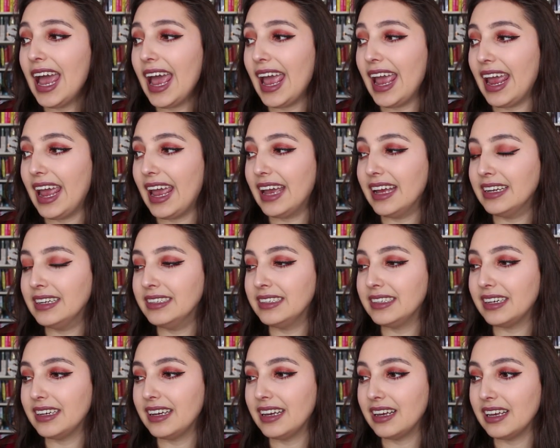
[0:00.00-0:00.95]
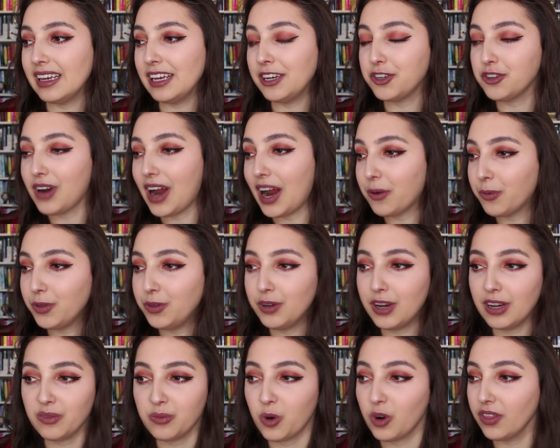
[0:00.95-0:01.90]
and interact with you
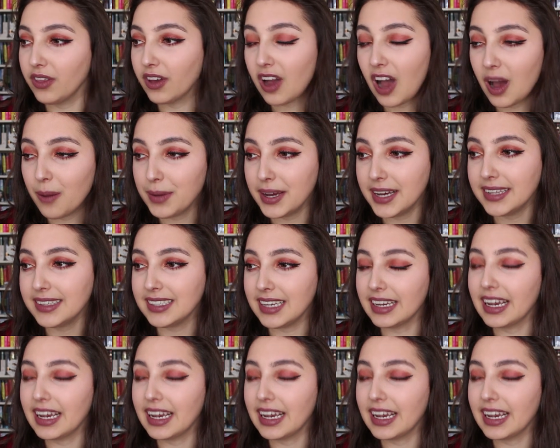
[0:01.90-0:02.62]
guys more in the comments.